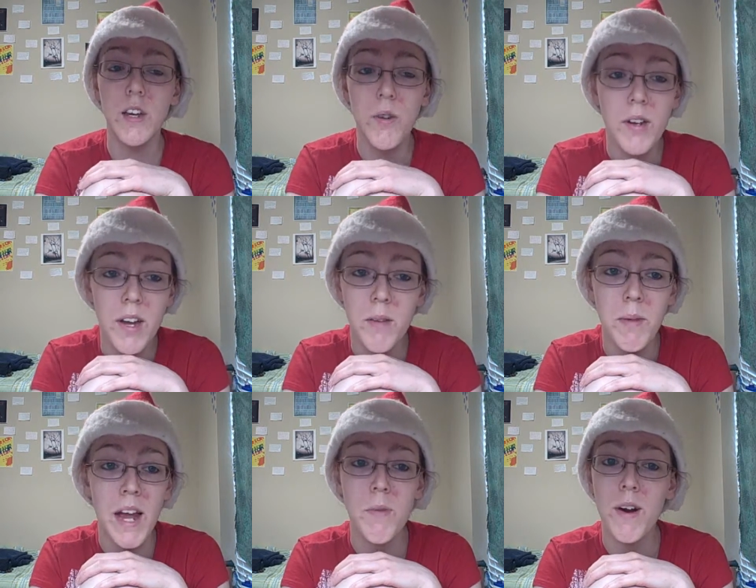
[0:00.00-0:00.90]
you can it can
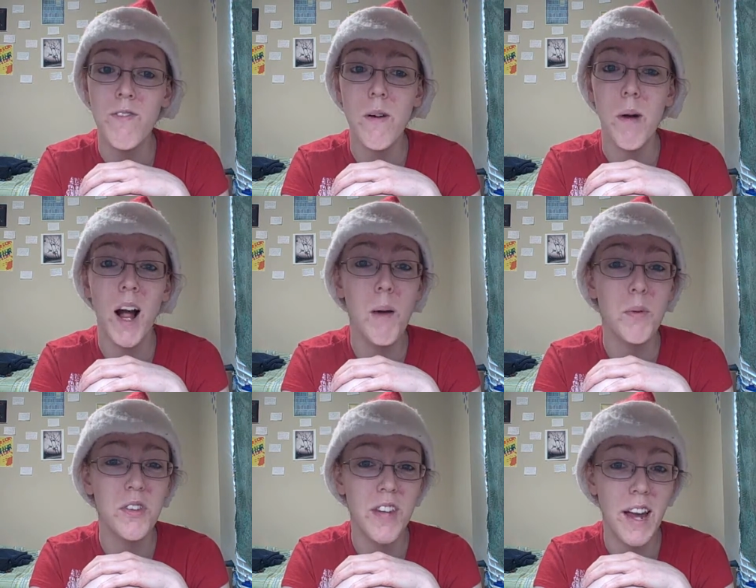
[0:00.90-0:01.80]
be anywhere from a
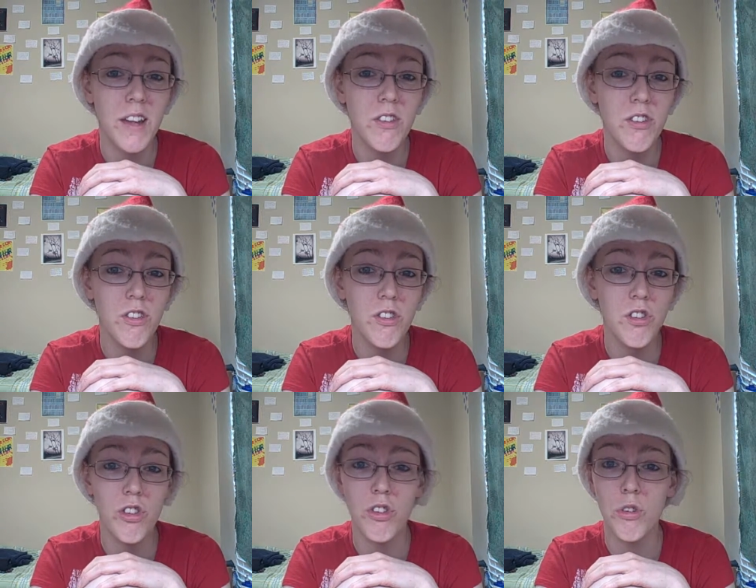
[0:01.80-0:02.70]
couple seconds
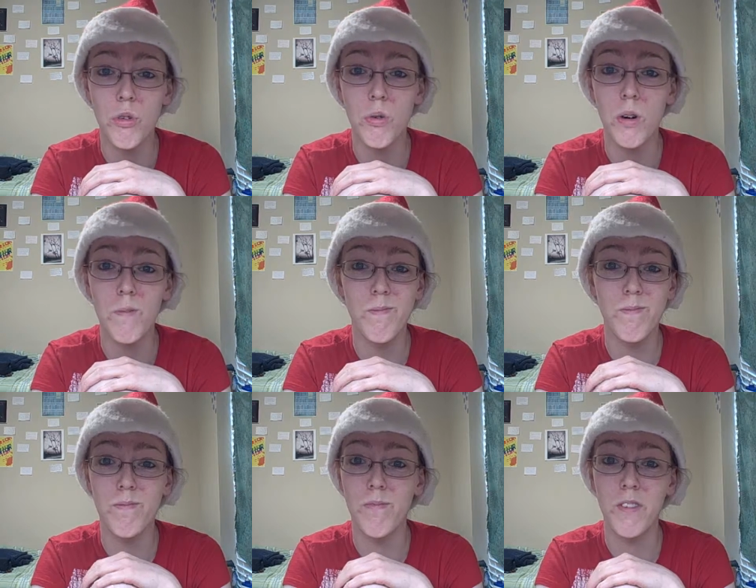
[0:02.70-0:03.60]
to
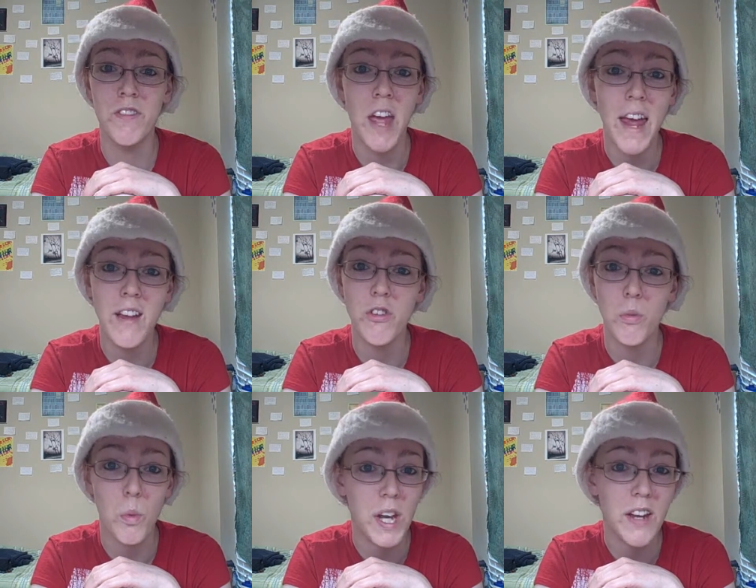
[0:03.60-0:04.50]
days,
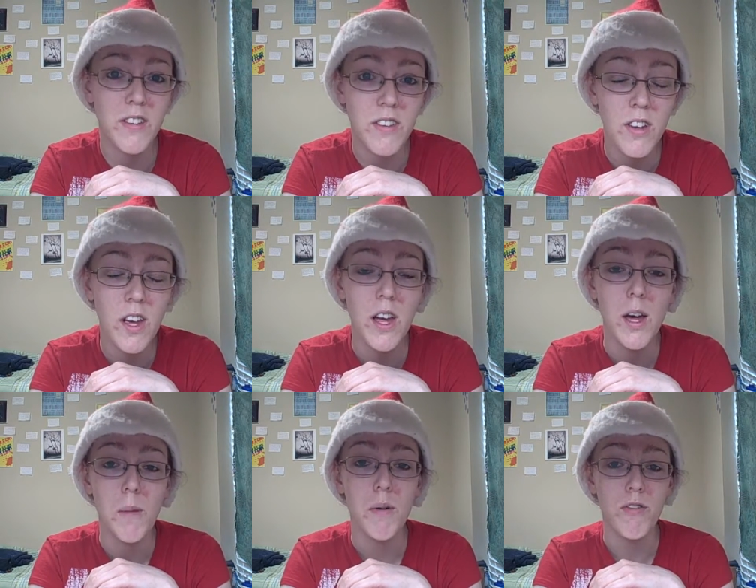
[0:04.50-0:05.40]
weeks
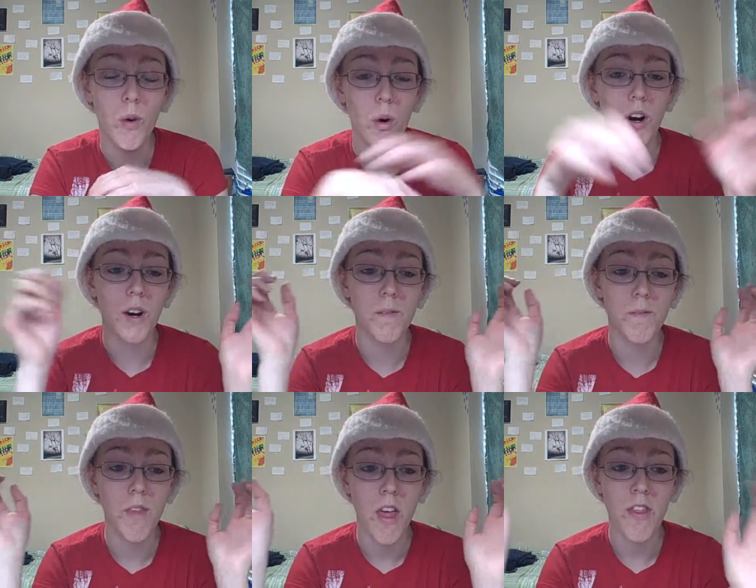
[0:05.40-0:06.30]
before
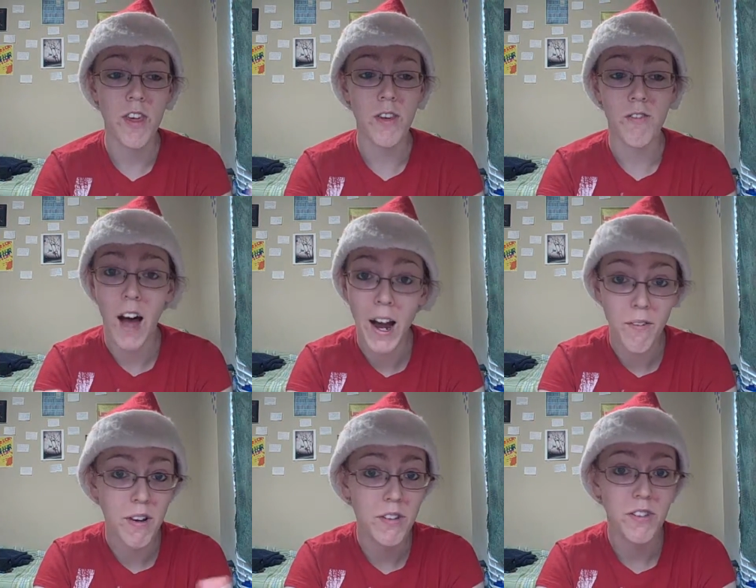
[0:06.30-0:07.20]
the
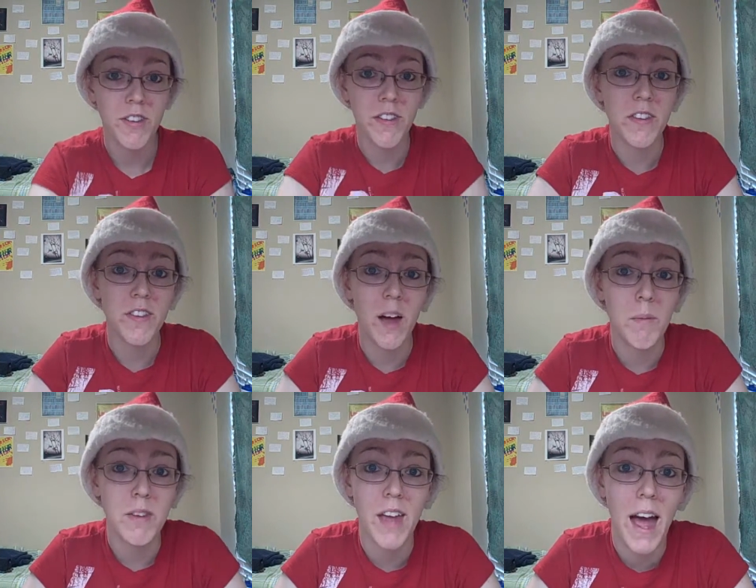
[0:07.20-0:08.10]
virus that the
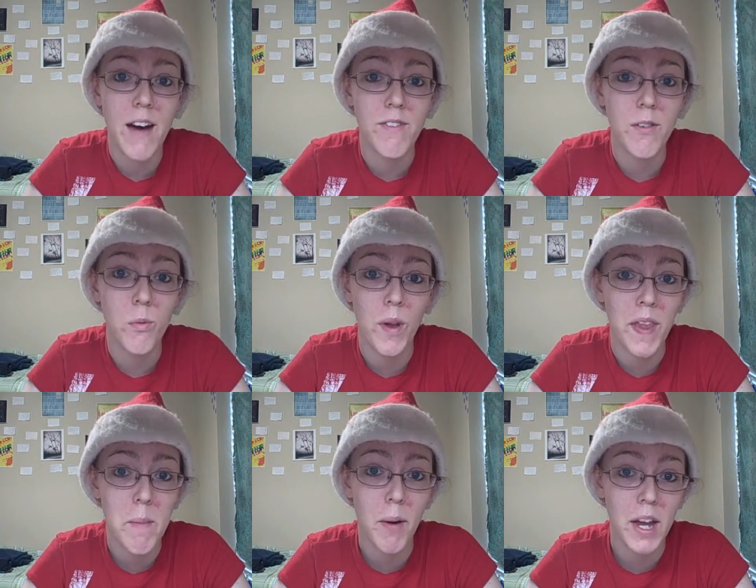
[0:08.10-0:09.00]
zombies have
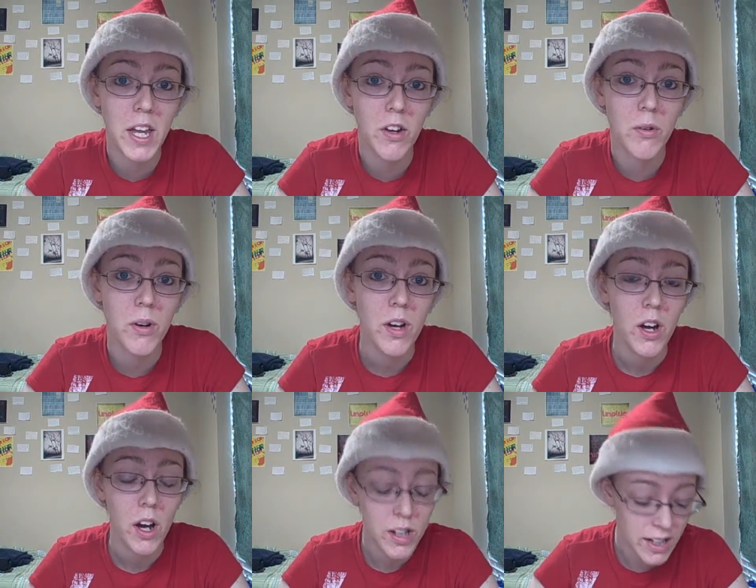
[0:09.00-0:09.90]
when they bite you
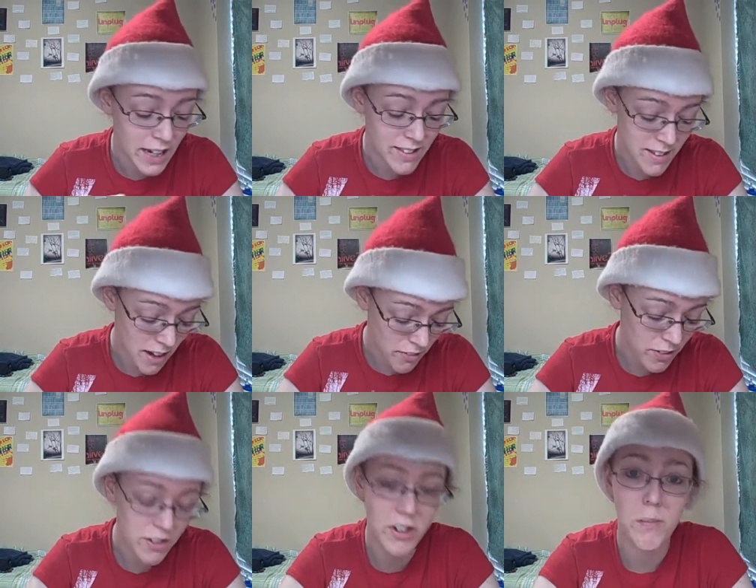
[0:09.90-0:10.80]
gets
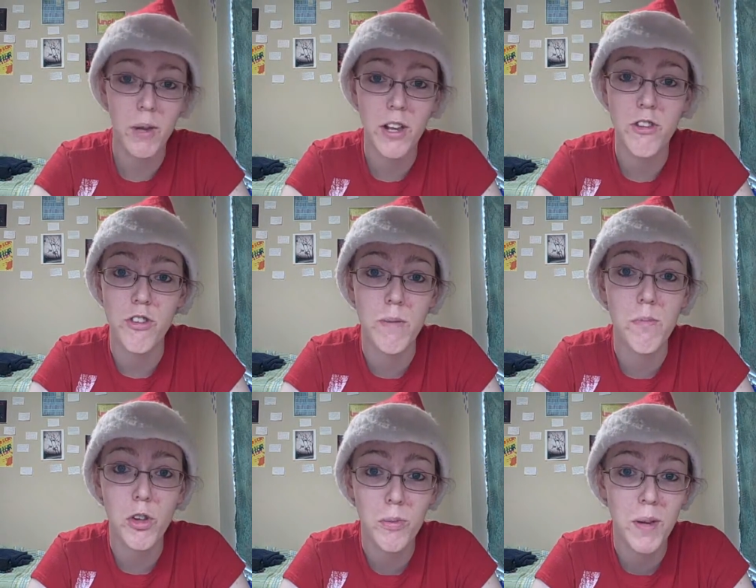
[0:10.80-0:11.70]
enough into your bloodstream,
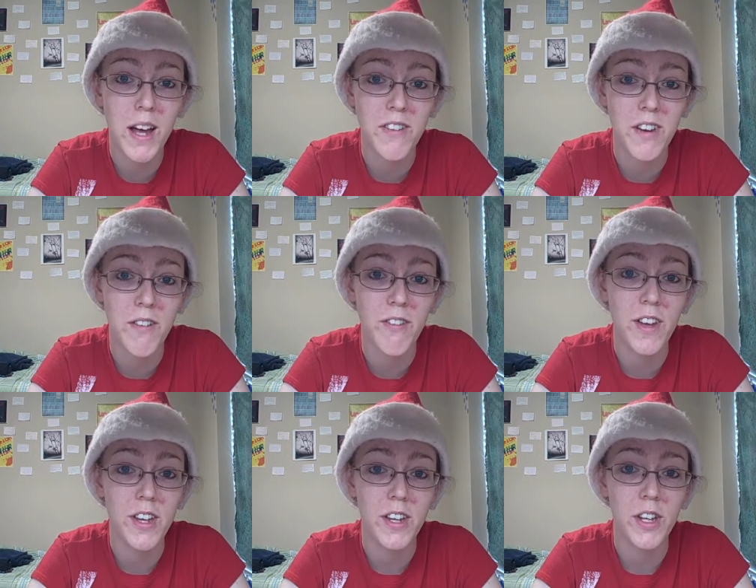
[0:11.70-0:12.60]
multiplies enough
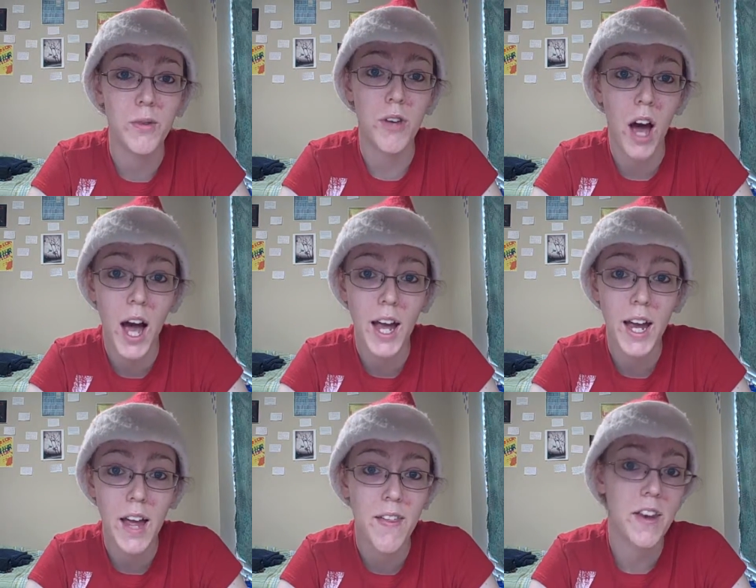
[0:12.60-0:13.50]
that you
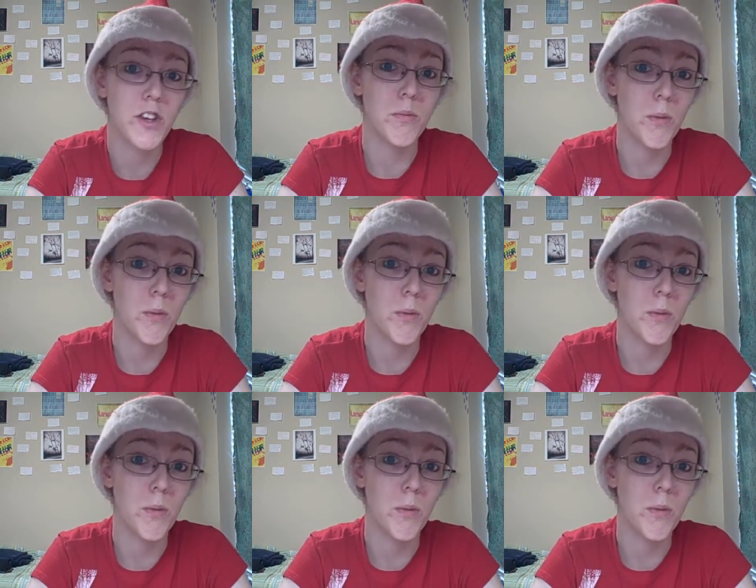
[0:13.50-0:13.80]
die, and then